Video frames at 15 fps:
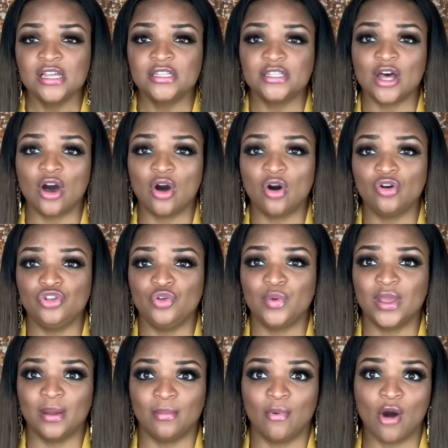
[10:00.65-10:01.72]
So you
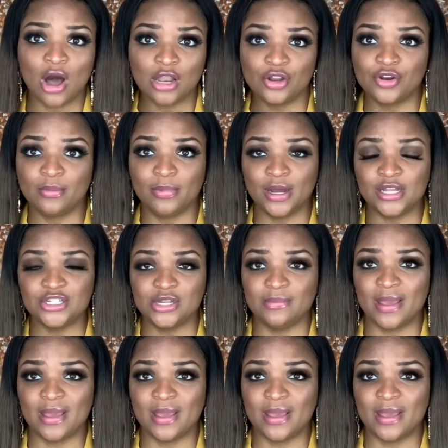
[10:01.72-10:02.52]
can ball on a budget,